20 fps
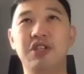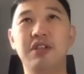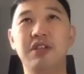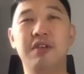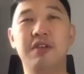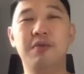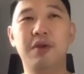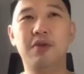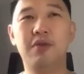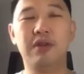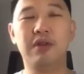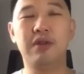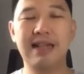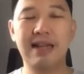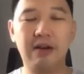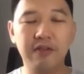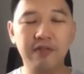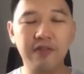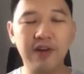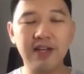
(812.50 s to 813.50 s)
If we could
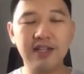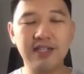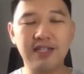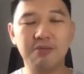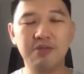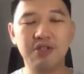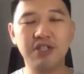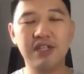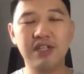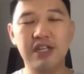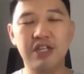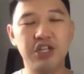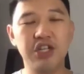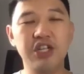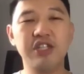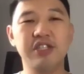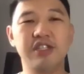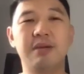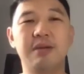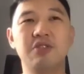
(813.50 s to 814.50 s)
clarify assumptions and
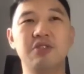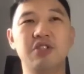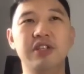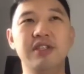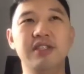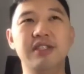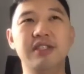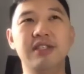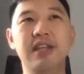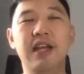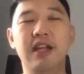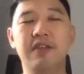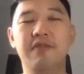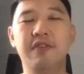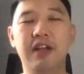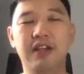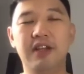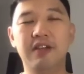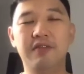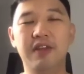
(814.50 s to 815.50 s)
change assumptions, that
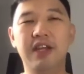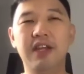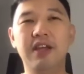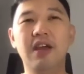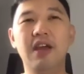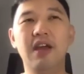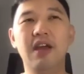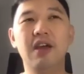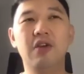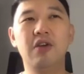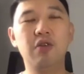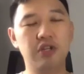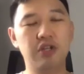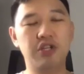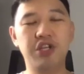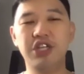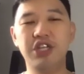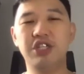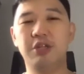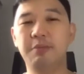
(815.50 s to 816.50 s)
effectively could
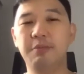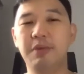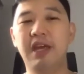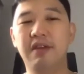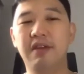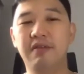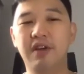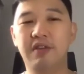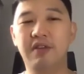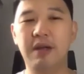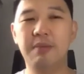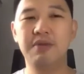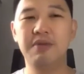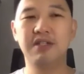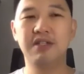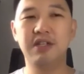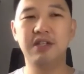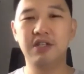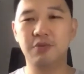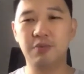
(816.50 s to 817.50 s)
change the behavior of that
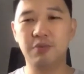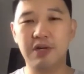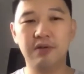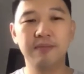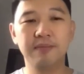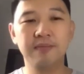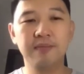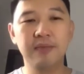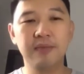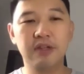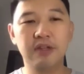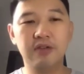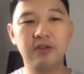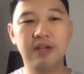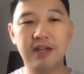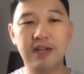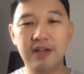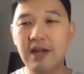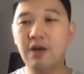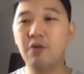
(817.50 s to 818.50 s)
person as well. So
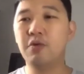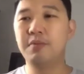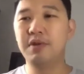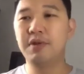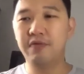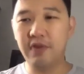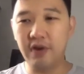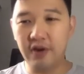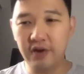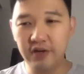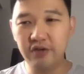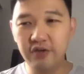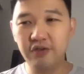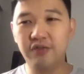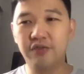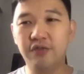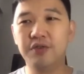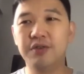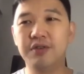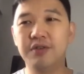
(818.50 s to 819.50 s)
then that would be very useful.